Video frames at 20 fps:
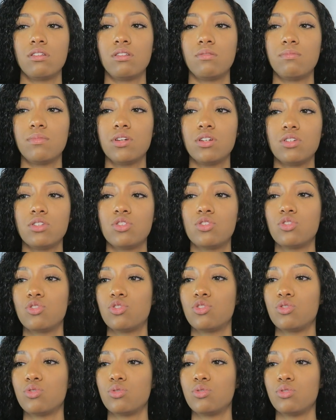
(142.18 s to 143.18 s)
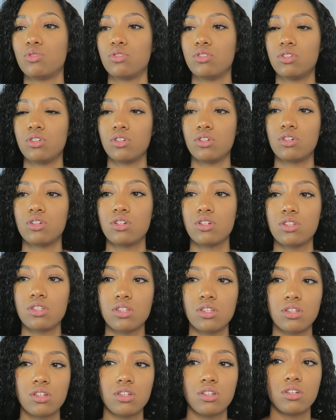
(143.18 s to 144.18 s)
my
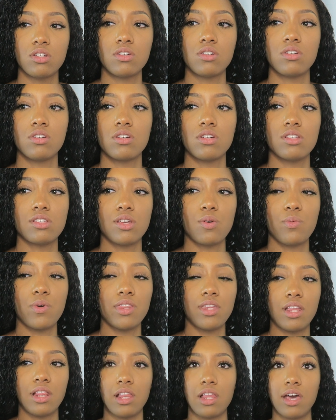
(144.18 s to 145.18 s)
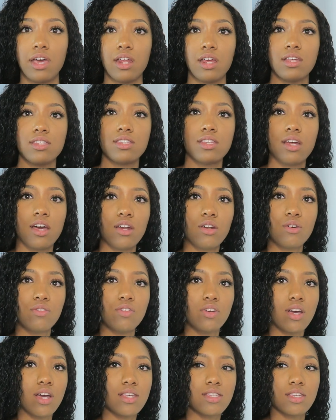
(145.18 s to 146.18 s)
shoulders, because then when that light hits it, I don't know if
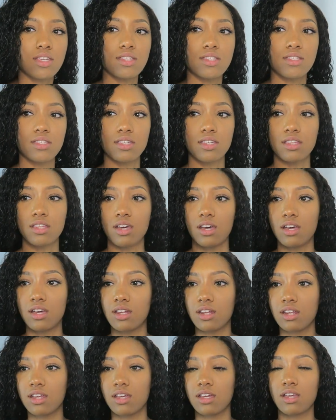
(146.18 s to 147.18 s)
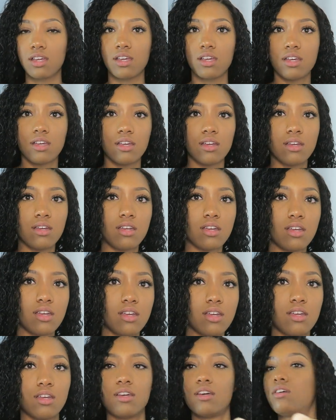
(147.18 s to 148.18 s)
you guys can see that,
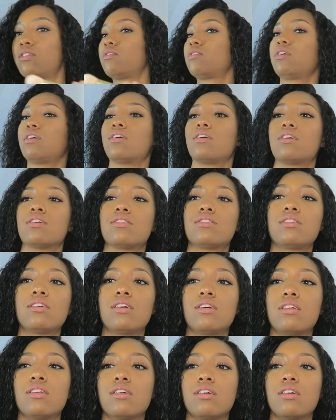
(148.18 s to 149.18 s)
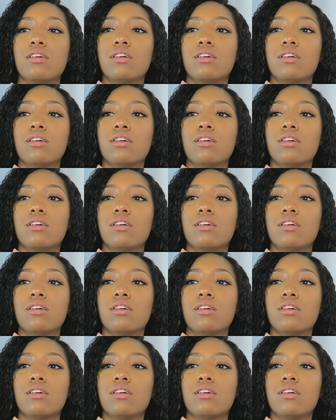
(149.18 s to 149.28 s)
I don't think you can see it,